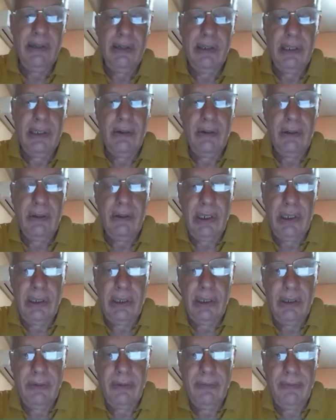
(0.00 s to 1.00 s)

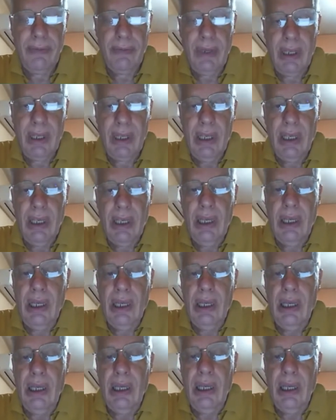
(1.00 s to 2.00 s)
conjecture.
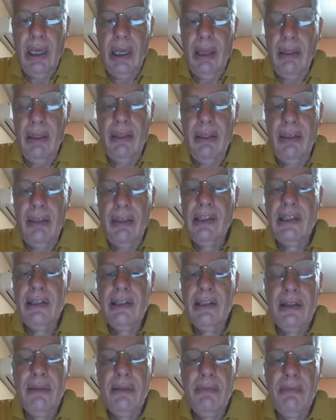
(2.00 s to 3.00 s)
This is
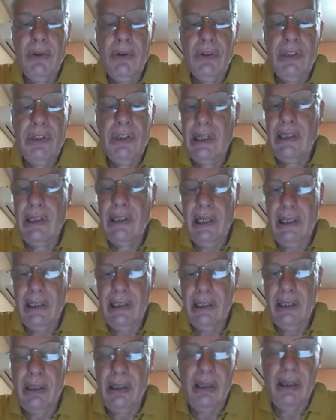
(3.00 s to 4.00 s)
the most
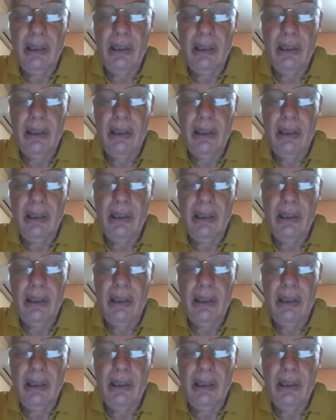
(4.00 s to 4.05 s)
tantalizing. There are